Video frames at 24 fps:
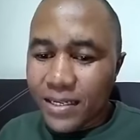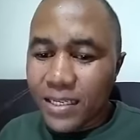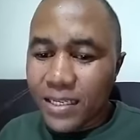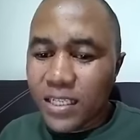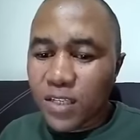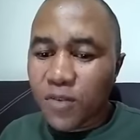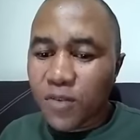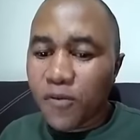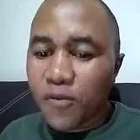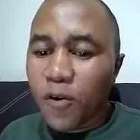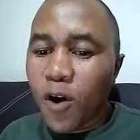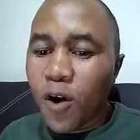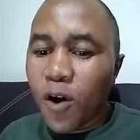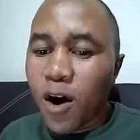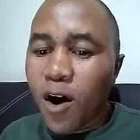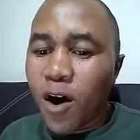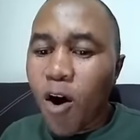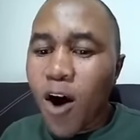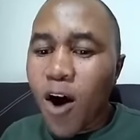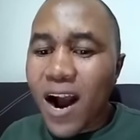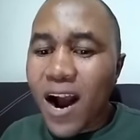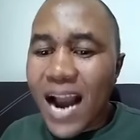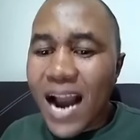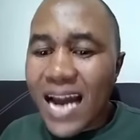is for
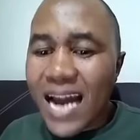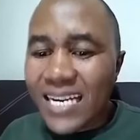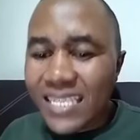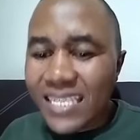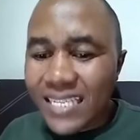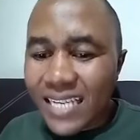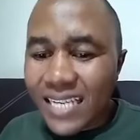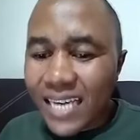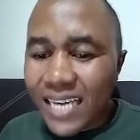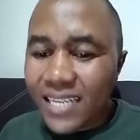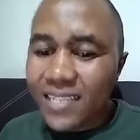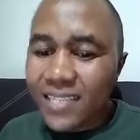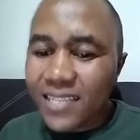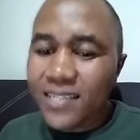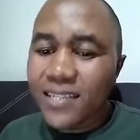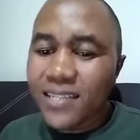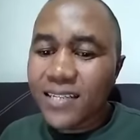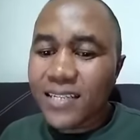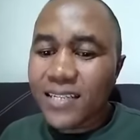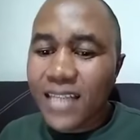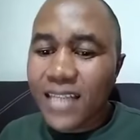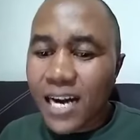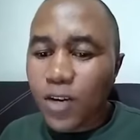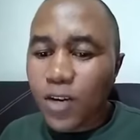
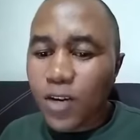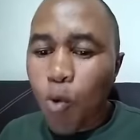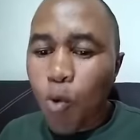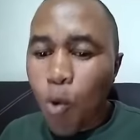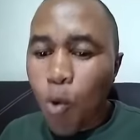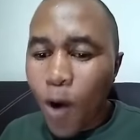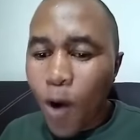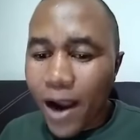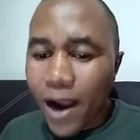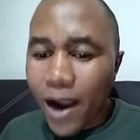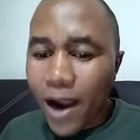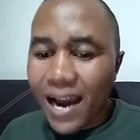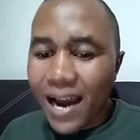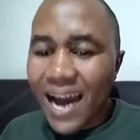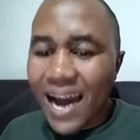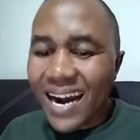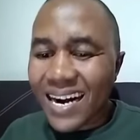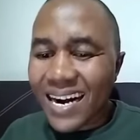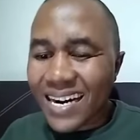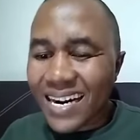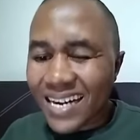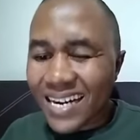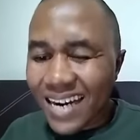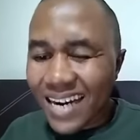organizations that work
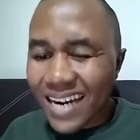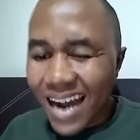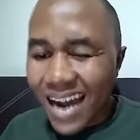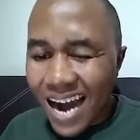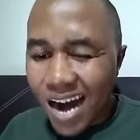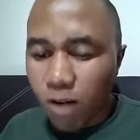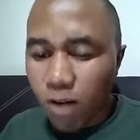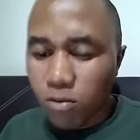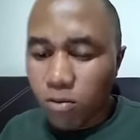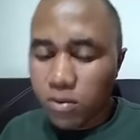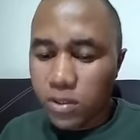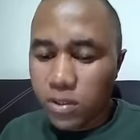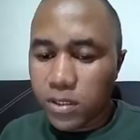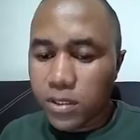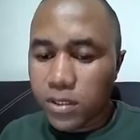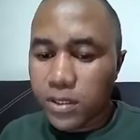around